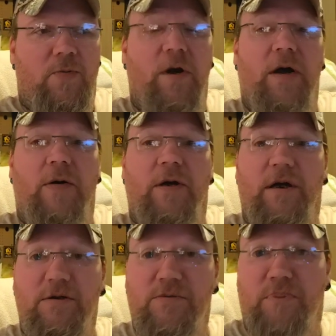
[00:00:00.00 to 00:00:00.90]
Well,
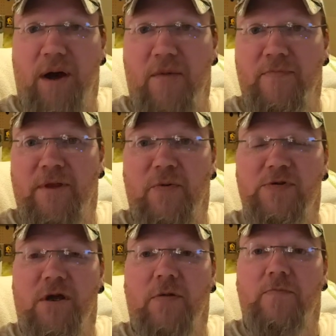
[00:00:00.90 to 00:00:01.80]
here's a problem that
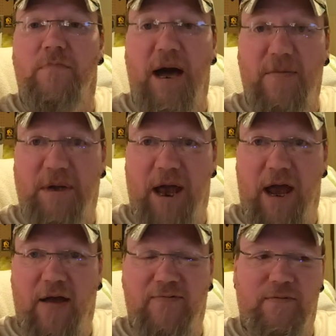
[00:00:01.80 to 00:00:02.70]
was on my
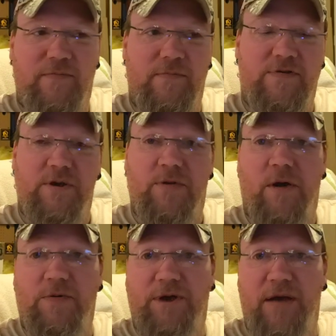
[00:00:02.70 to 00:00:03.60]
behalf. So the
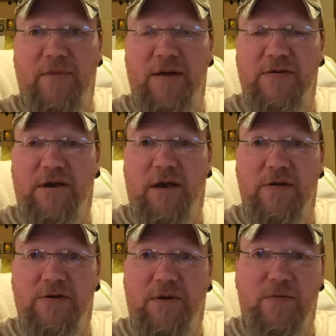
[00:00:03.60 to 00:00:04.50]
whole time I was in
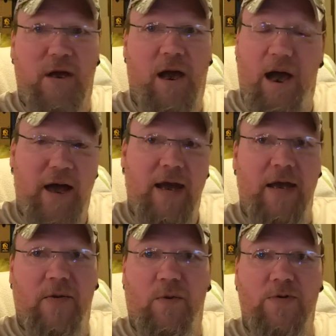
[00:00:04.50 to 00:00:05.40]
Arizona, I
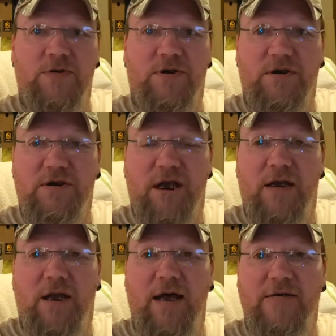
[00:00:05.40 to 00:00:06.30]
had a Washington
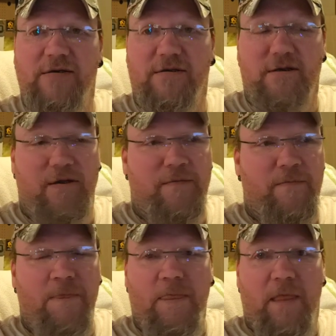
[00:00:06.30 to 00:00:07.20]
State license.
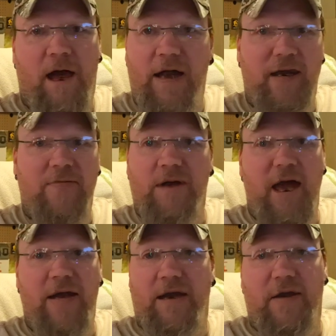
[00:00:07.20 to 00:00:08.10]
I never
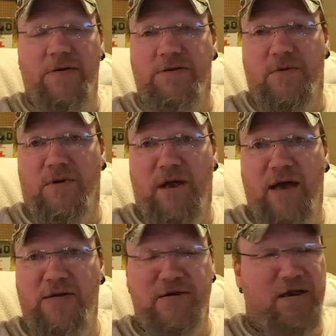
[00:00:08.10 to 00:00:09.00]
had an Arizona
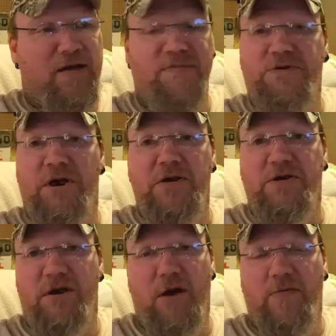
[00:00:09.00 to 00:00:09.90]
license. I never
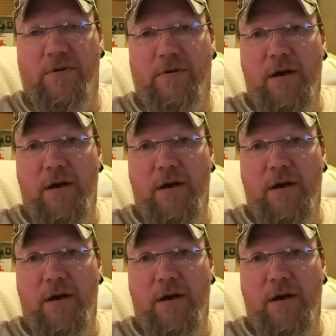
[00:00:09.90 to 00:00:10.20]
changed it over.